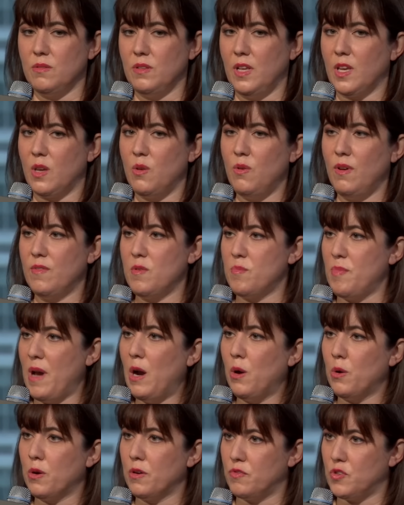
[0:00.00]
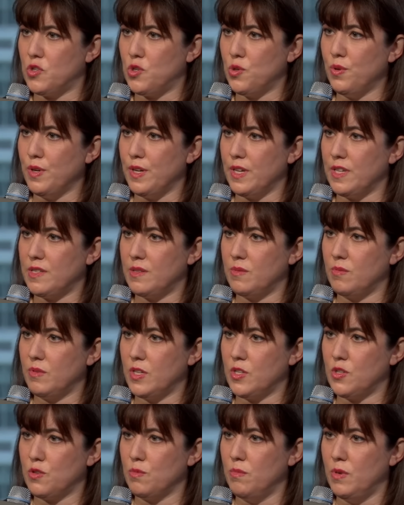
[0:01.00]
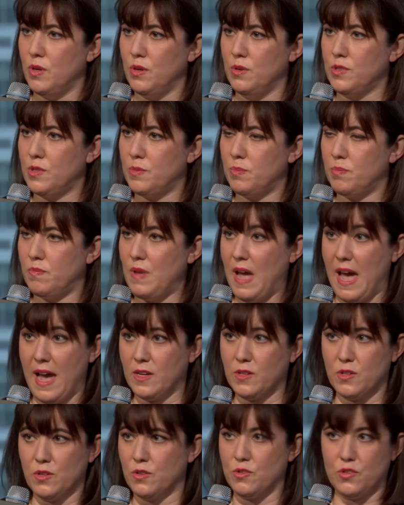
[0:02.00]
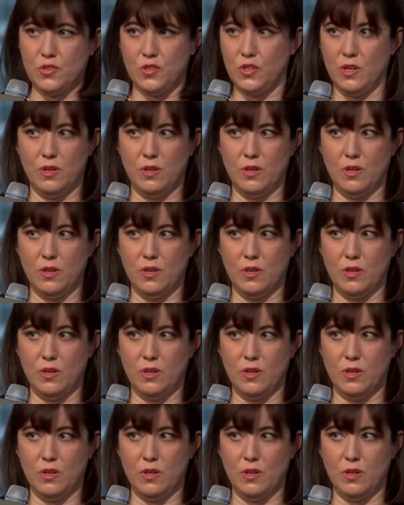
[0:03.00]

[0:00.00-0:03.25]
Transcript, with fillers: Like you have the power of choice, which most I'm actors blessed.